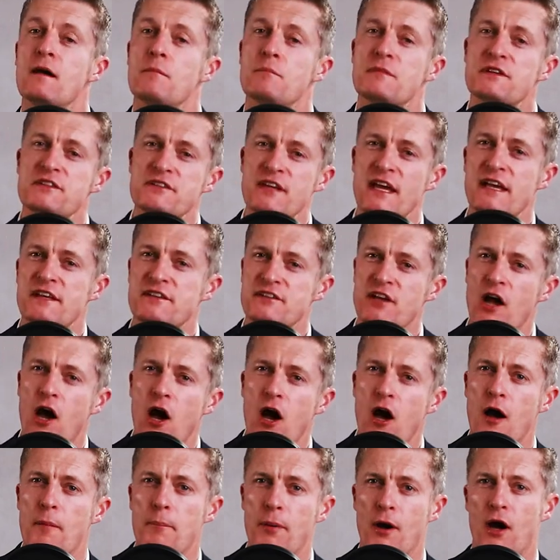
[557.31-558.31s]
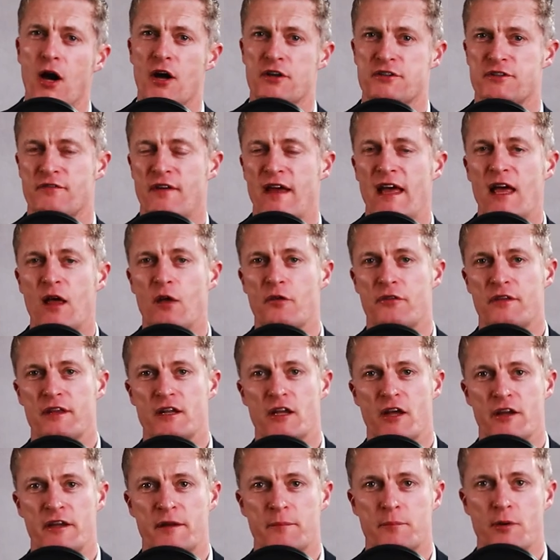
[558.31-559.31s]
Mistakes are part of a healthy
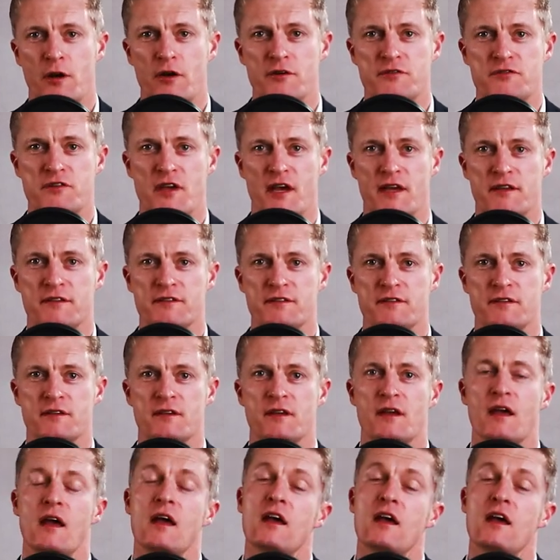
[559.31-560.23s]
learning process.